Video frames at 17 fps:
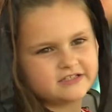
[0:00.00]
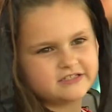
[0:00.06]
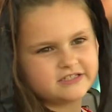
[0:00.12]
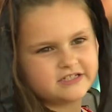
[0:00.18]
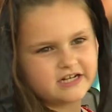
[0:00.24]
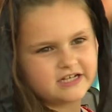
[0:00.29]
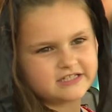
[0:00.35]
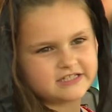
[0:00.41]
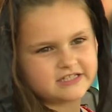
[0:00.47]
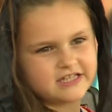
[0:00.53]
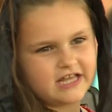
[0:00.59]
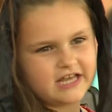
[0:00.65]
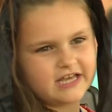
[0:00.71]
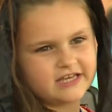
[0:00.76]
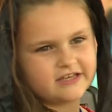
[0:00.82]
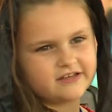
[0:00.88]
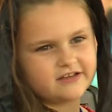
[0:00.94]
to just
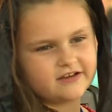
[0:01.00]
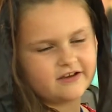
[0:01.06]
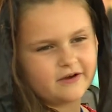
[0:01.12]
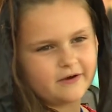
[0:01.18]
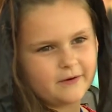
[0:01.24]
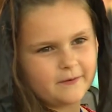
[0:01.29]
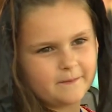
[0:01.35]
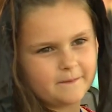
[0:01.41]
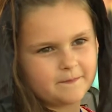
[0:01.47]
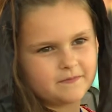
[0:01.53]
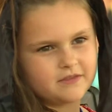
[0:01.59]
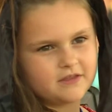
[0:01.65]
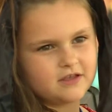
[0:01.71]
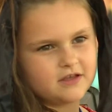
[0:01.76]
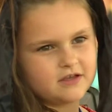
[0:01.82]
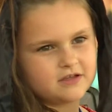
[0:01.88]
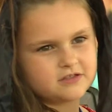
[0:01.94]
like um,
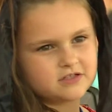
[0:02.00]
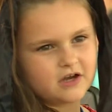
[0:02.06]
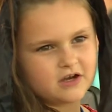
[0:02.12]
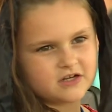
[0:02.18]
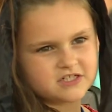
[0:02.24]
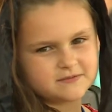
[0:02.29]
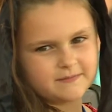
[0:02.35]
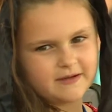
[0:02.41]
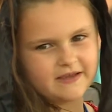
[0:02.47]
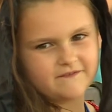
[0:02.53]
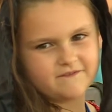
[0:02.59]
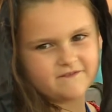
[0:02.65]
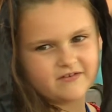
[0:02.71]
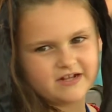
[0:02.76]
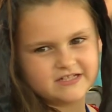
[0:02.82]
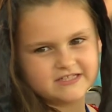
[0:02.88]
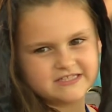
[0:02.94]
talk to my
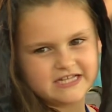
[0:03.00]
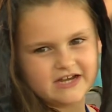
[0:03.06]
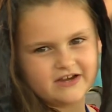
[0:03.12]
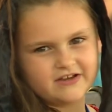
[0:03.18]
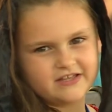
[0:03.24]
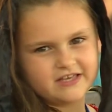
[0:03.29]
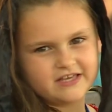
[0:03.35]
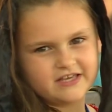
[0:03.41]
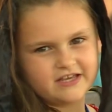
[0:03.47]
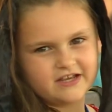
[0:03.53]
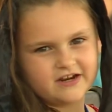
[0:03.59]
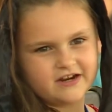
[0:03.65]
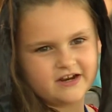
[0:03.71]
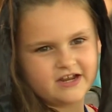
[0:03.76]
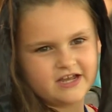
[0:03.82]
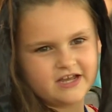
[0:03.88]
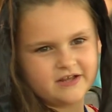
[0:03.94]
friends out
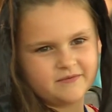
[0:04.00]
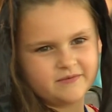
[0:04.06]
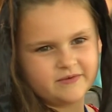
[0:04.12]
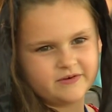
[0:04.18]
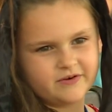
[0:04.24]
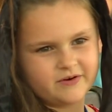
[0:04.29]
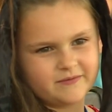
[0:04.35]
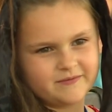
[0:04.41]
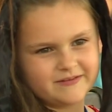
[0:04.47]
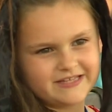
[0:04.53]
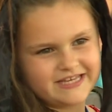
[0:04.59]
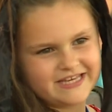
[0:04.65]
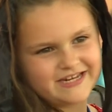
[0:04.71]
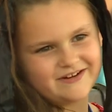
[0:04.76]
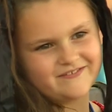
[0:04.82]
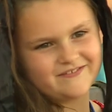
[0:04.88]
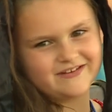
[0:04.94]
here, and we
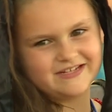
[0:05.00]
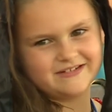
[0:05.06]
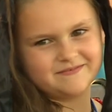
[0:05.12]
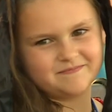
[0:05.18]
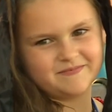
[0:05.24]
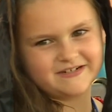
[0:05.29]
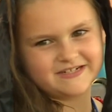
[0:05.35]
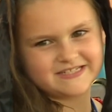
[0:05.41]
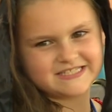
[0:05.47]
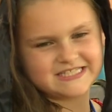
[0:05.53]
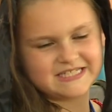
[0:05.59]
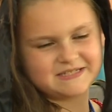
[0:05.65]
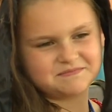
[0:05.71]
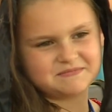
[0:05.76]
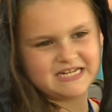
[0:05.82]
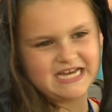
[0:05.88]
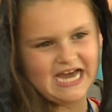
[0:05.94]
normally get to read books
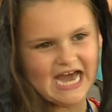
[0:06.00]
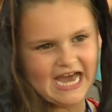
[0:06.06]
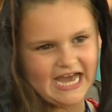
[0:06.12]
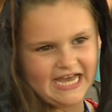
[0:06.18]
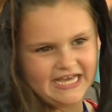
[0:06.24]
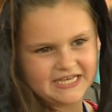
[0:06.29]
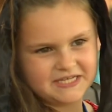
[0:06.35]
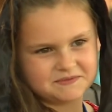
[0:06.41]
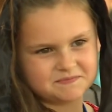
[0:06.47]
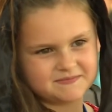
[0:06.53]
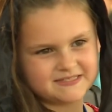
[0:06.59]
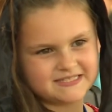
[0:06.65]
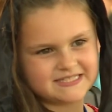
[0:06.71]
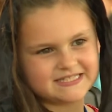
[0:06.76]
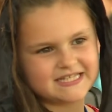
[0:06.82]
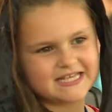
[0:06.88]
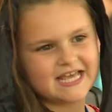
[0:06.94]

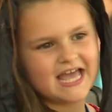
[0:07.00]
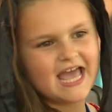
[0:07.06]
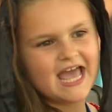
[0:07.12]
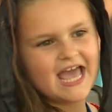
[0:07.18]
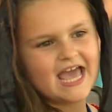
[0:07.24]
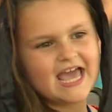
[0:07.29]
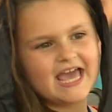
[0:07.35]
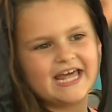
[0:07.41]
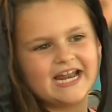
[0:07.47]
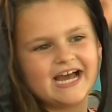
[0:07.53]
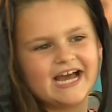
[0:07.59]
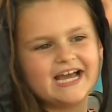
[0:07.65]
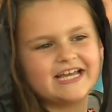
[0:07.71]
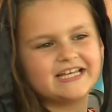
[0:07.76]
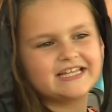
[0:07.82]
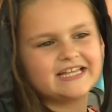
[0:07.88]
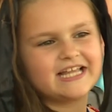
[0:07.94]
sometimes. And
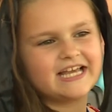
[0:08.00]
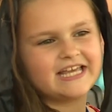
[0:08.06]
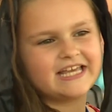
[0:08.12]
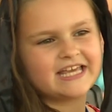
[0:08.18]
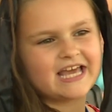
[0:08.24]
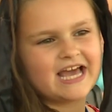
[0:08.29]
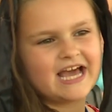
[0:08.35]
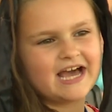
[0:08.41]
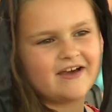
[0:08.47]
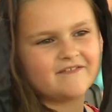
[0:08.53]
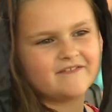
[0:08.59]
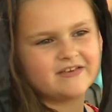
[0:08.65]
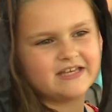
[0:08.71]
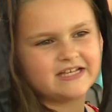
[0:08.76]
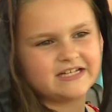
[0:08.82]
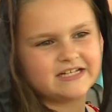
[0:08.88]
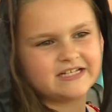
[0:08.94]
I like
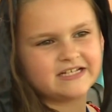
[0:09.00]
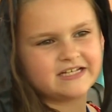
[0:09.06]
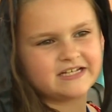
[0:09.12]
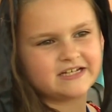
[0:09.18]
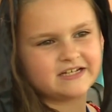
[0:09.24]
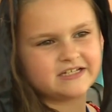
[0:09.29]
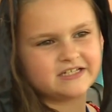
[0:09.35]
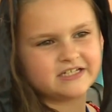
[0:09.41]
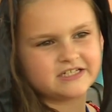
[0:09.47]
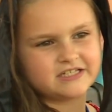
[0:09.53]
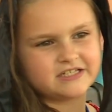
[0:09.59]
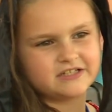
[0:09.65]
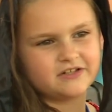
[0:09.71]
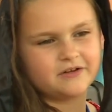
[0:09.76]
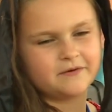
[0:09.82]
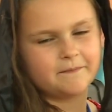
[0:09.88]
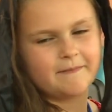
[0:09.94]
having this
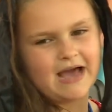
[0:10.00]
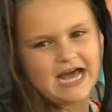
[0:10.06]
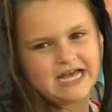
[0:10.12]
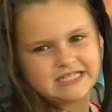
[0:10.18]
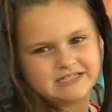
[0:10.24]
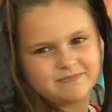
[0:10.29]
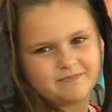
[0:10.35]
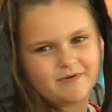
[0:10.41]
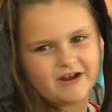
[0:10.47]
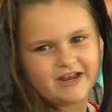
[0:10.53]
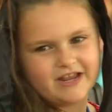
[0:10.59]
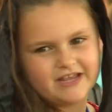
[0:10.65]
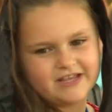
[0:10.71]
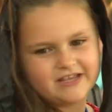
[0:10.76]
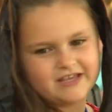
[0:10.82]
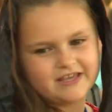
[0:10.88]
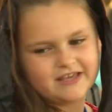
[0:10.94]
little mass
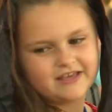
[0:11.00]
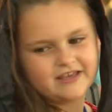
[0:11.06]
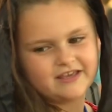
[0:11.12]
break.